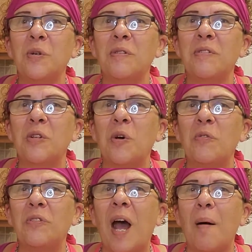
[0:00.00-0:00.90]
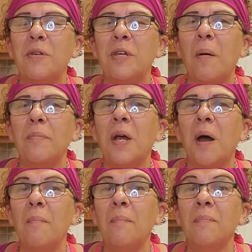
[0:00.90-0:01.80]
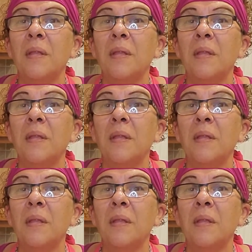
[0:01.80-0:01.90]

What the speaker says: of Stovetop Yum Yum,